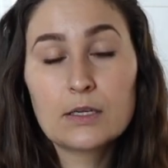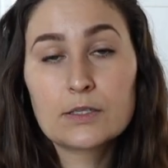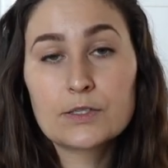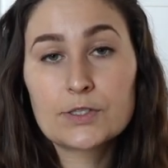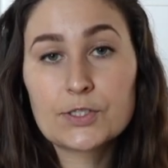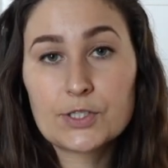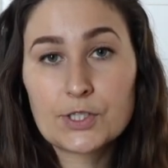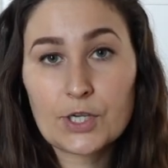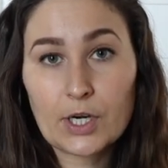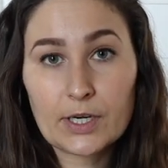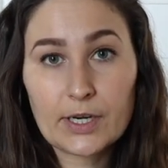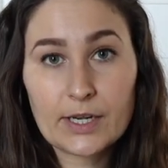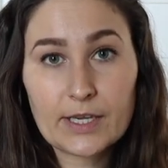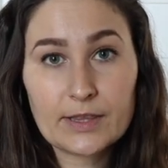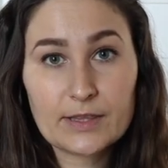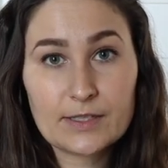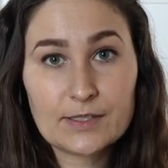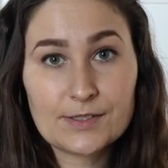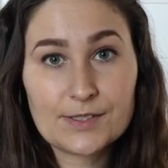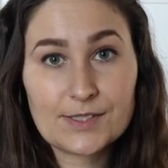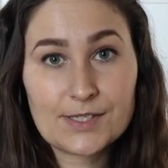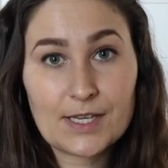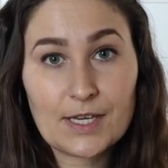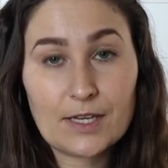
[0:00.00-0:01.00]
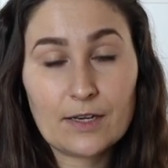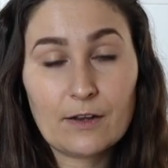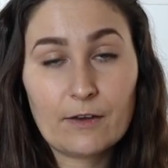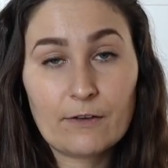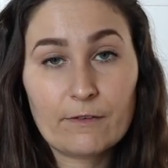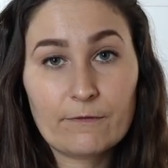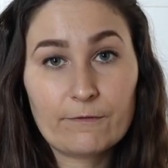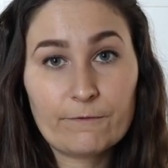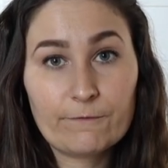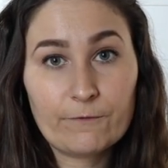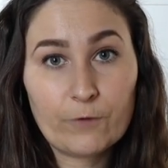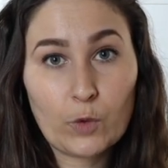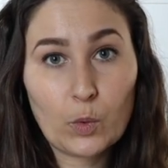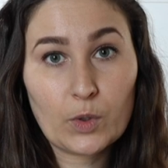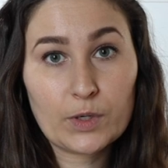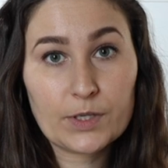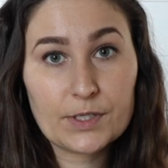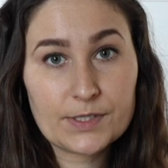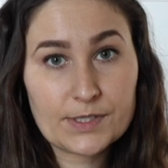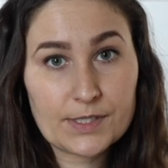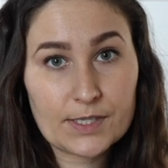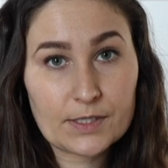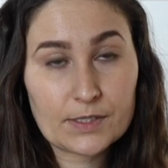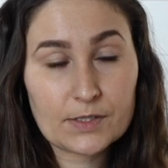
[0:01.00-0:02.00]
starting the seed four
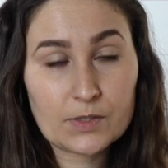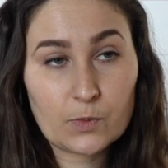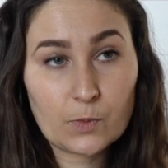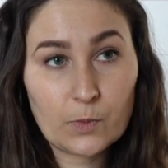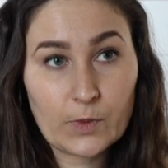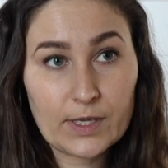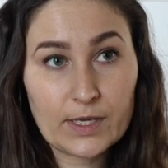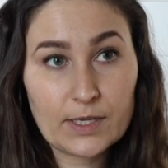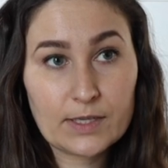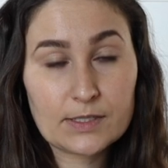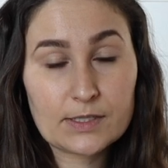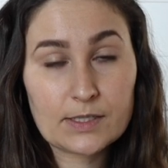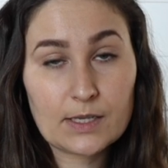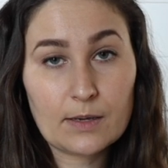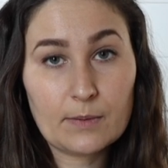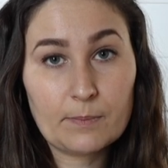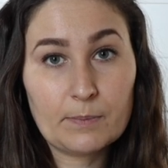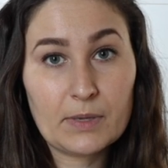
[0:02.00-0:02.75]
to six weeks